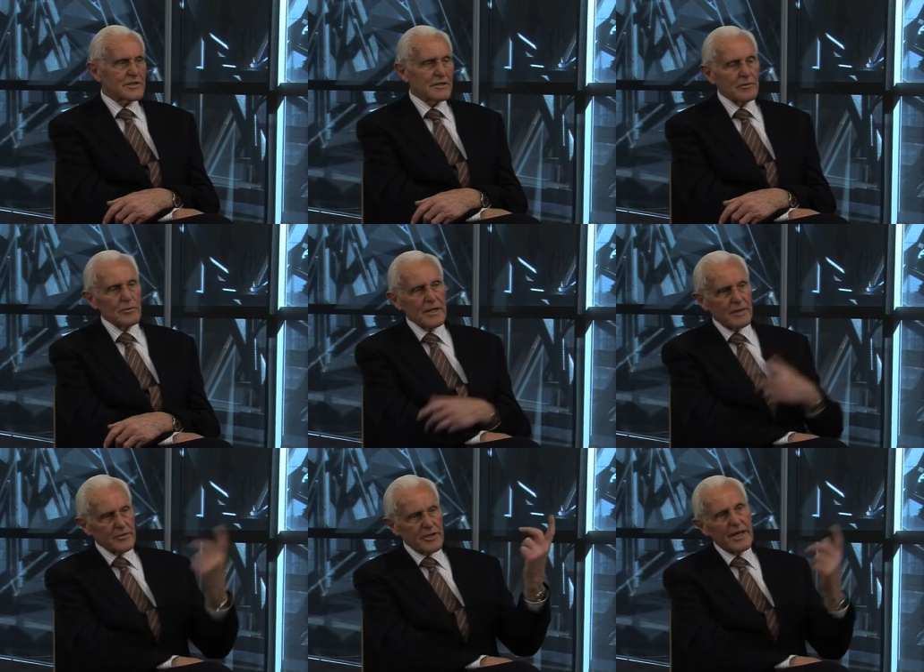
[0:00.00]
So we went
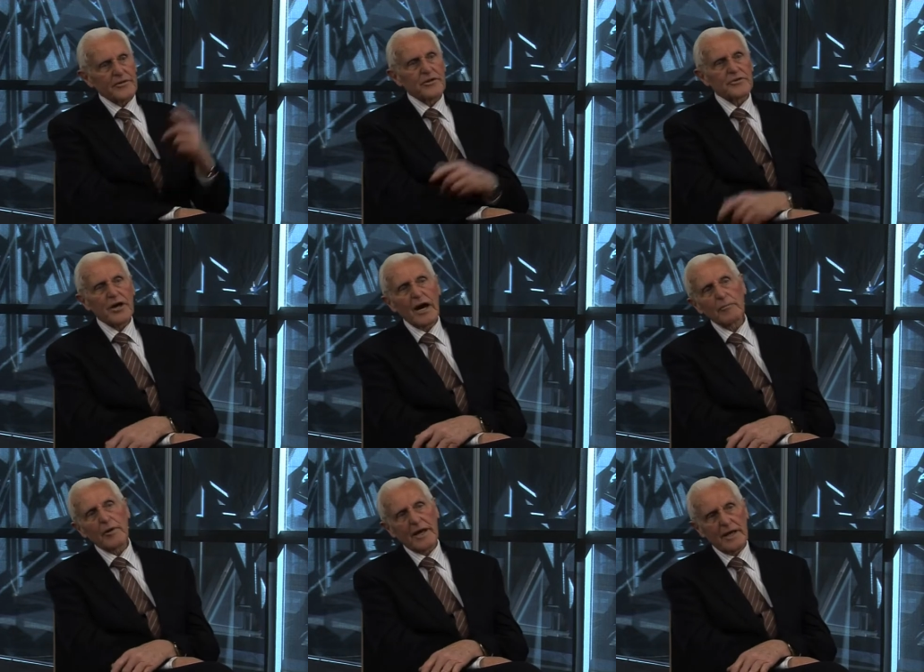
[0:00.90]
up to the Atherton
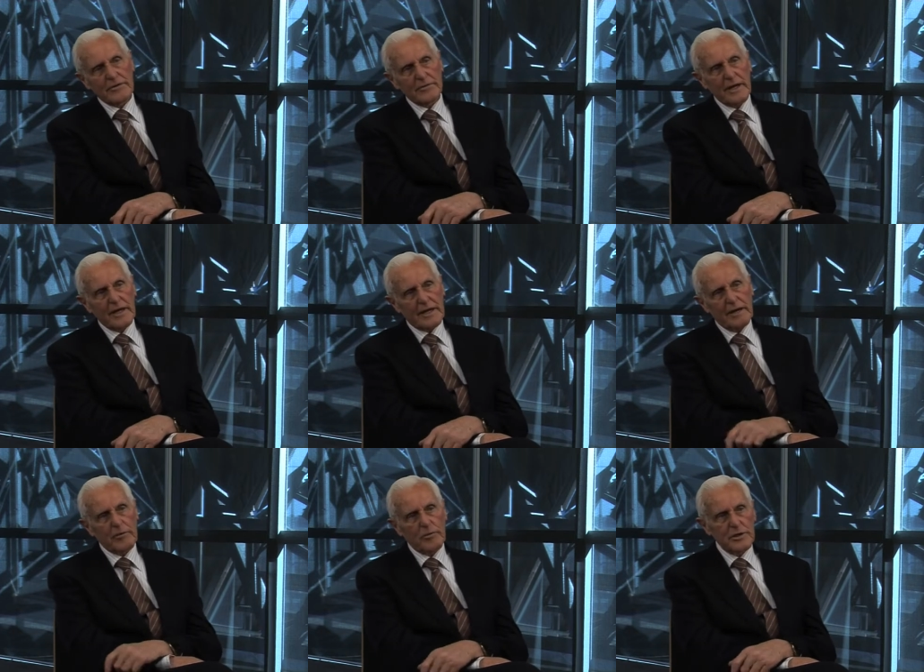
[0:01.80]
Tablelands. We had a
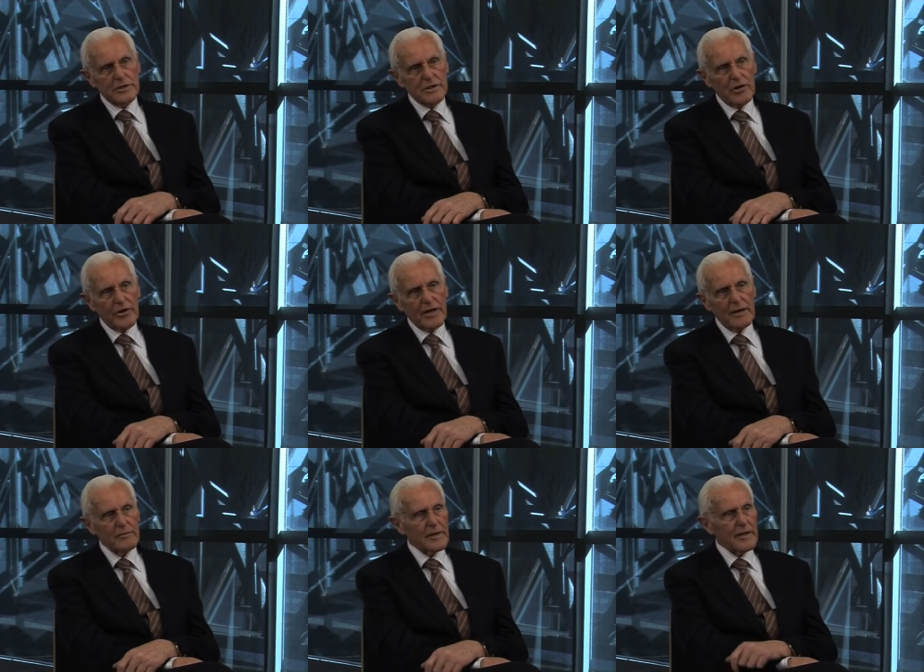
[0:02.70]
couple of weeks
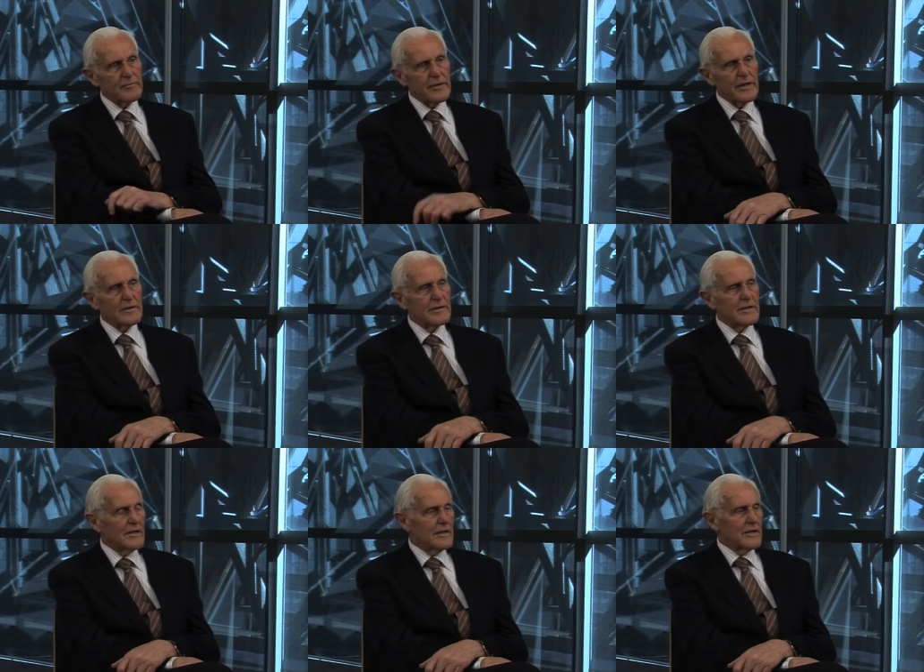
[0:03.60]
holiday and went up there and
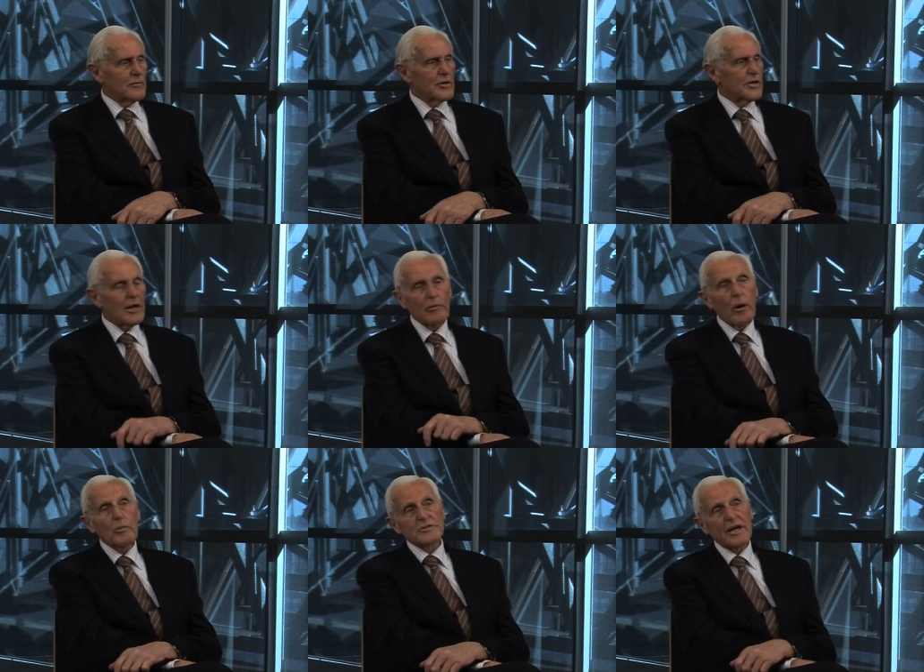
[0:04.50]
we didn't know
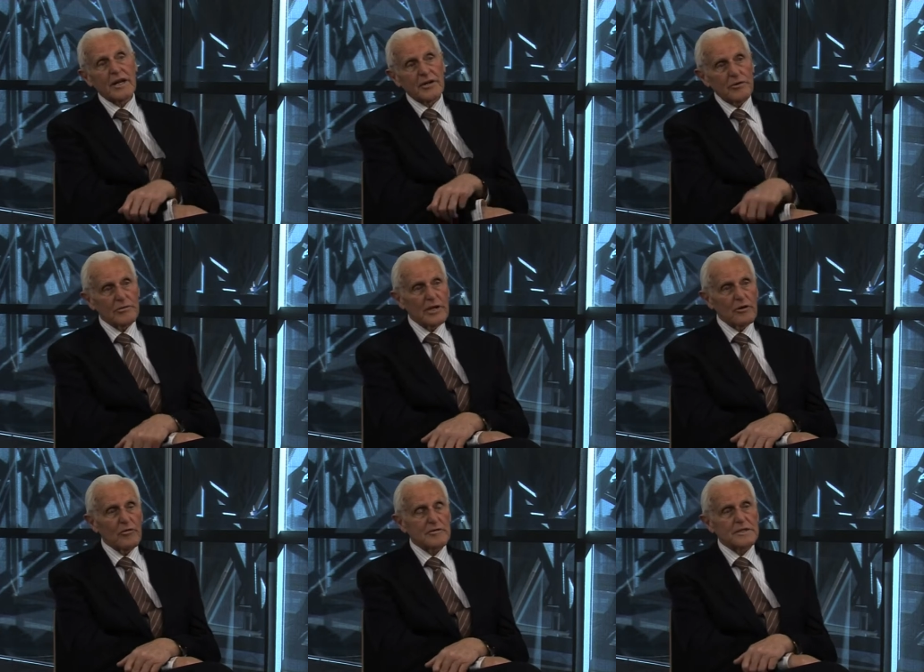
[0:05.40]
what was going to do. And then
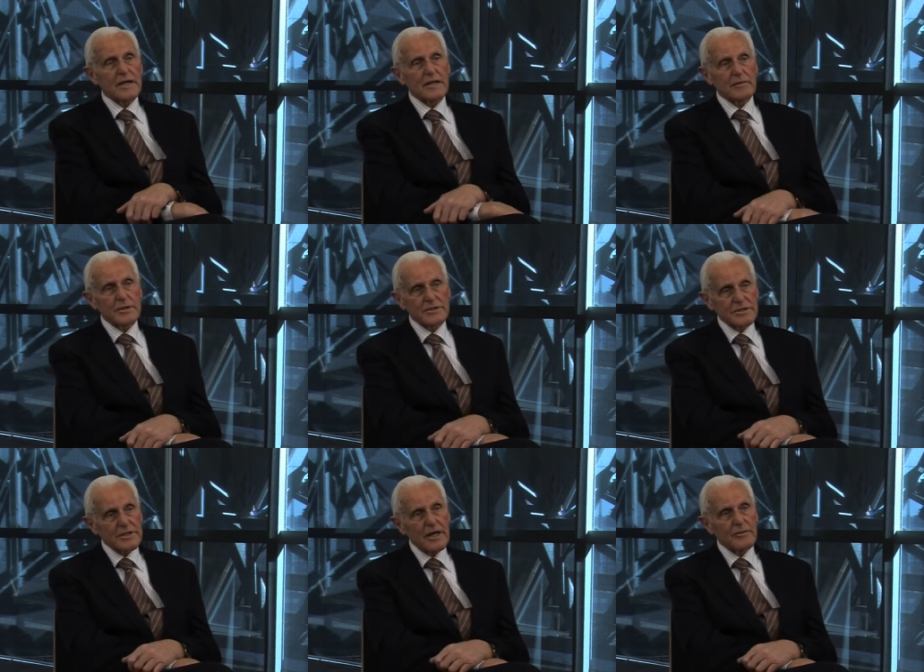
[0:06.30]
all of a sudden the
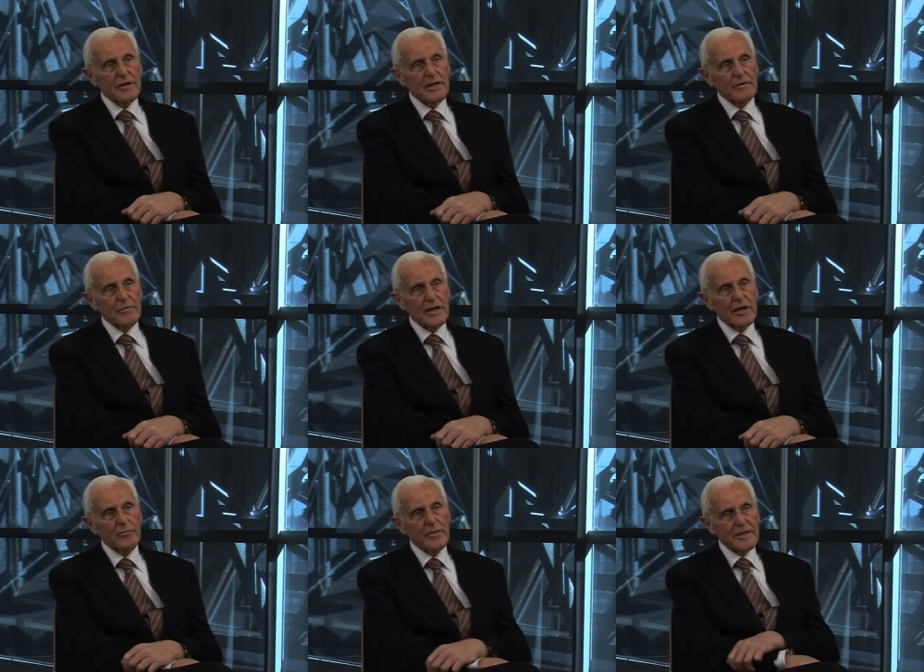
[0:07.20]
message came out, we're
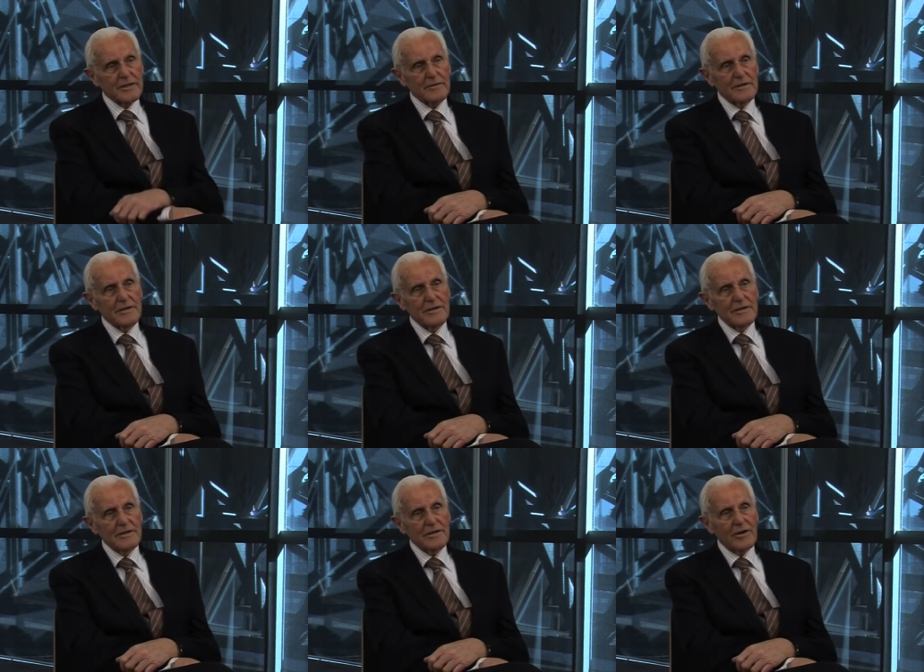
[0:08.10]
going back to
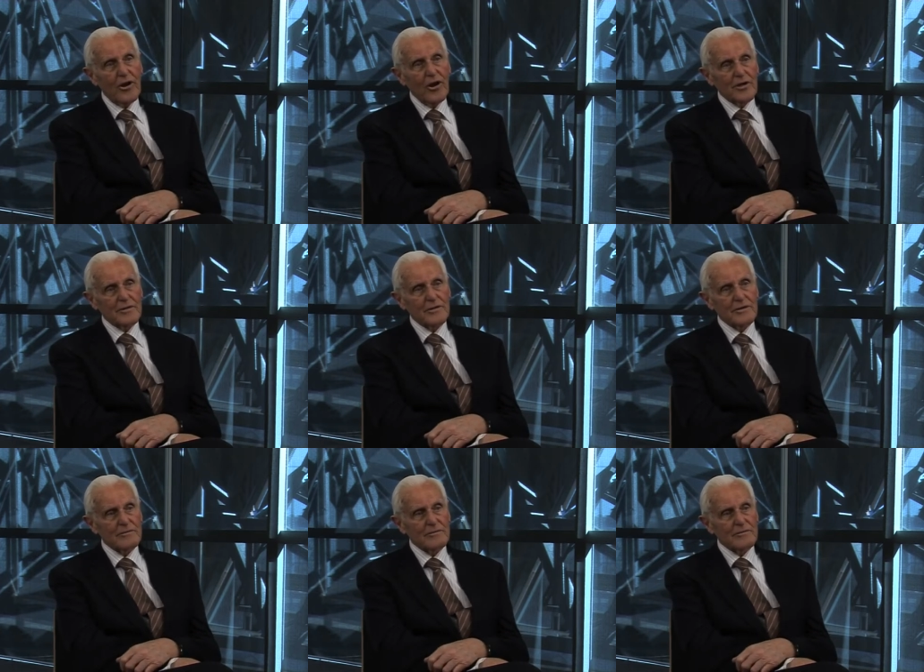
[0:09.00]
the islands.